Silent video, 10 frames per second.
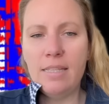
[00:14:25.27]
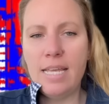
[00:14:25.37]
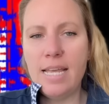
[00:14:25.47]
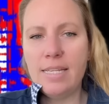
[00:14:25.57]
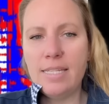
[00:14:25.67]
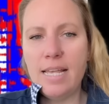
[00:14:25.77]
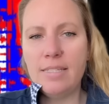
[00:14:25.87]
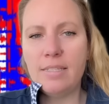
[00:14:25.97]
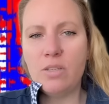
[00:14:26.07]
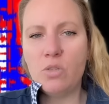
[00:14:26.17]
they
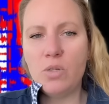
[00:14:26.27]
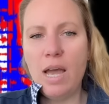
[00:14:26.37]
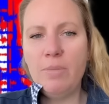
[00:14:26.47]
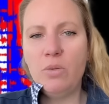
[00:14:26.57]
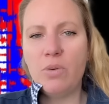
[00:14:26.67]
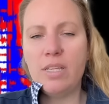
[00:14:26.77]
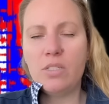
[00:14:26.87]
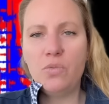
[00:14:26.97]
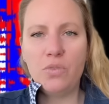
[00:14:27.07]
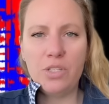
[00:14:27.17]
assessed the tsunami
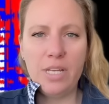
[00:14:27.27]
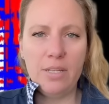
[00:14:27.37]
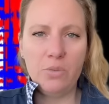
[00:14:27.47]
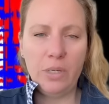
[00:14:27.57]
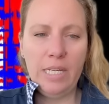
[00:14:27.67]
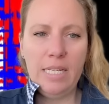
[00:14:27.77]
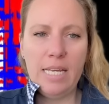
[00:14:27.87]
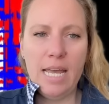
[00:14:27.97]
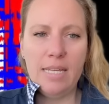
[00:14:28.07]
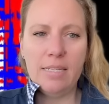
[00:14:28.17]
risk for Santorini
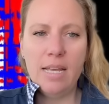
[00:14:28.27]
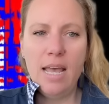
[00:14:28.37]
and